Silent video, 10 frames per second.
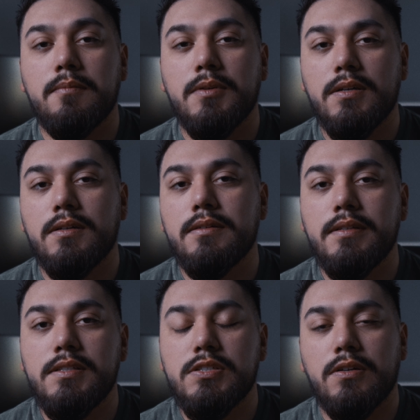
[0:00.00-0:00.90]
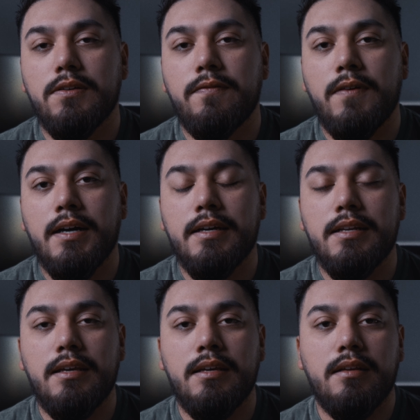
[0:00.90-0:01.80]
I'm currently
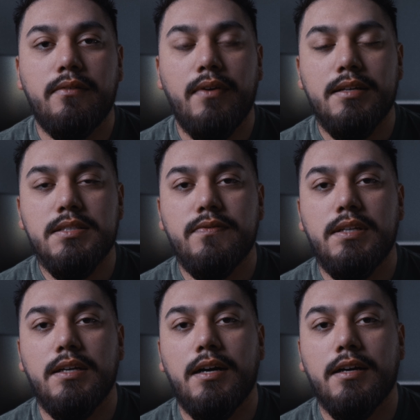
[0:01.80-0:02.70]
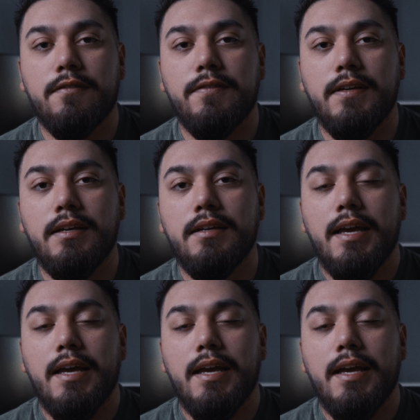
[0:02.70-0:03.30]
certified in advanced videography,